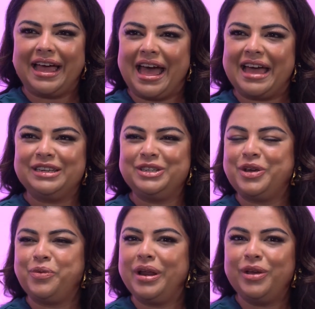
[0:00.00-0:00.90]
And you
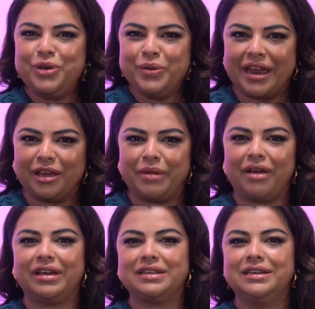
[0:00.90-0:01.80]
know, when are you getting
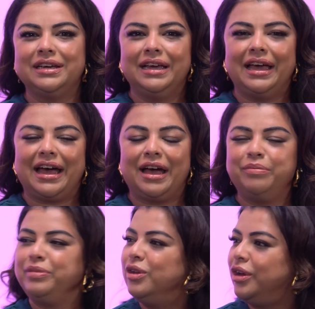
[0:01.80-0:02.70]
married?
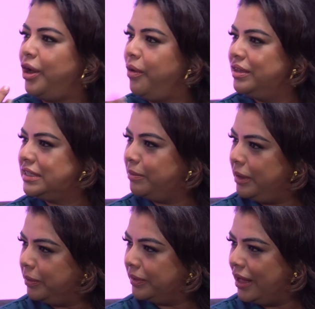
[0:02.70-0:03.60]
Um, you don't go asking
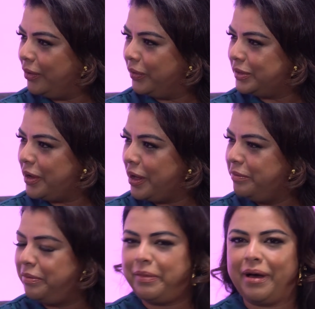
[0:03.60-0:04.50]
people that all the
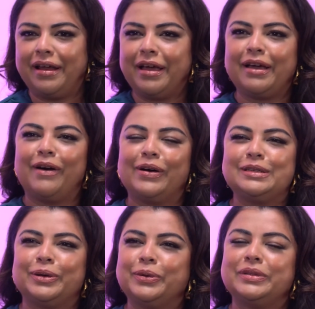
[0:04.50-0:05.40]
time. And I get
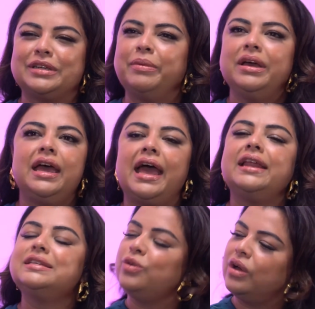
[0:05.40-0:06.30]
asked that all the time.
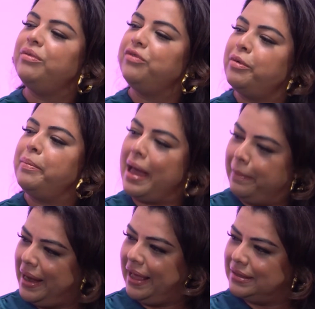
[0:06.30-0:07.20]
And it's not coming from a
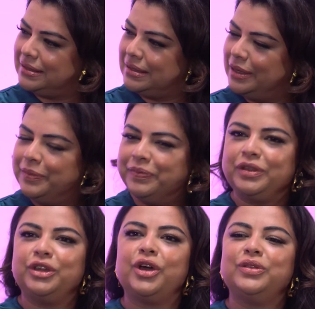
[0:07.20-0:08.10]
bad place. No, it's
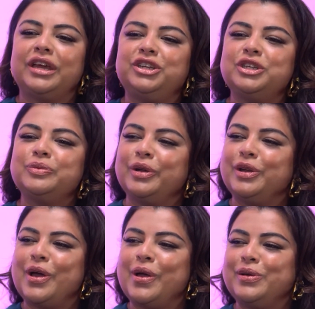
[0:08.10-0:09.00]
not. You know, they just want to
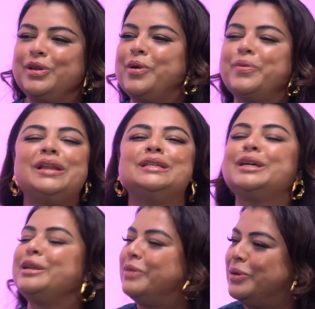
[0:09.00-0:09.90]
know, you know, when is it
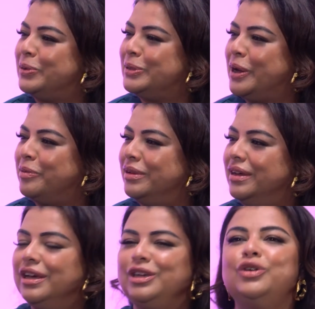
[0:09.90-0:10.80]
going to be your time?
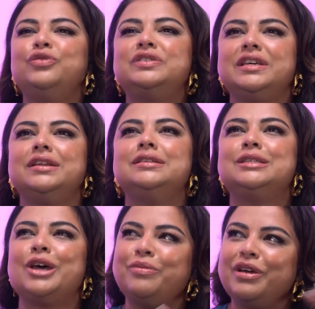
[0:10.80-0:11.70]
You've yes.
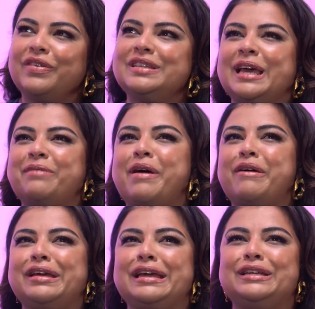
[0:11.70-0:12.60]
so many of us get
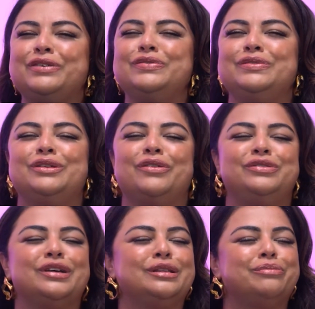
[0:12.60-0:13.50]
married. You've, you know,
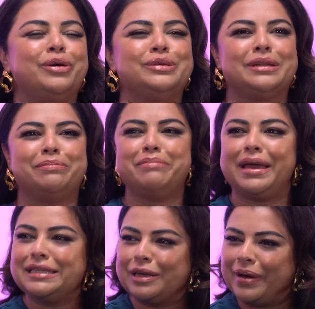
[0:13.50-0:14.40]
done the most
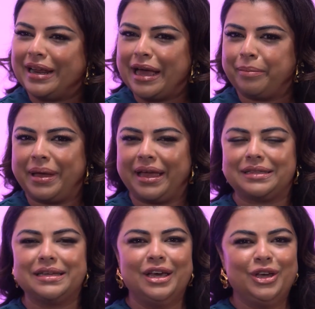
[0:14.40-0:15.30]
amazing wedding
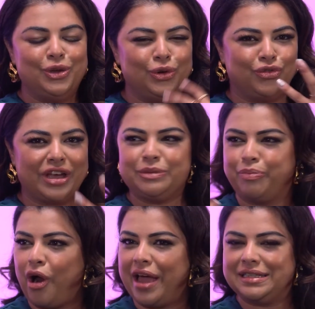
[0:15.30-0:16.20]
campaigns. Yes. You dress
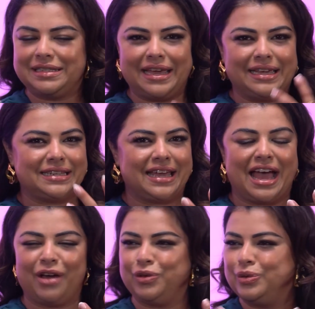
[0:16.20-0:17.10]
brides day in, day
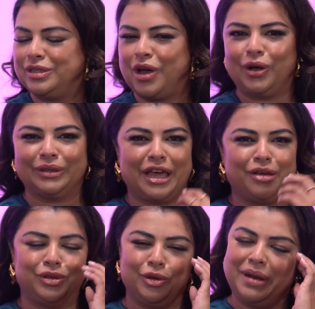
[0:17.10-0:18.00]
out. You style
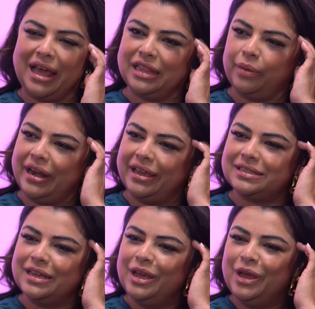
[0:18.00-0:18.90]
them. You plan their
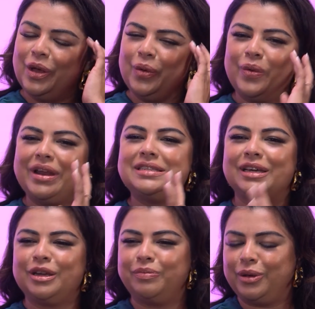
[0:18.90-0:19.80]
weddings. Yes. When is it
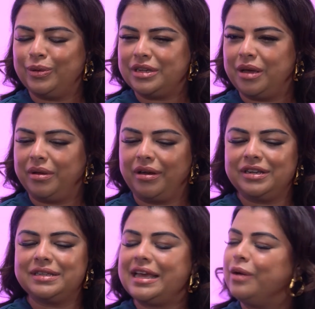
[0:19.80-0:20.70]
going to be your time? And I
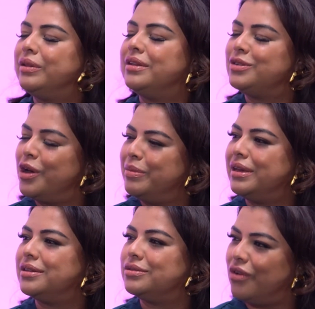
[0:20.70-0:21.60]
just say when the
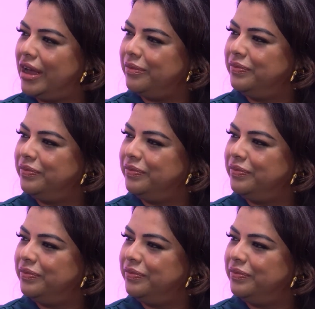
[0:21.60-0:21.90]
timing is right.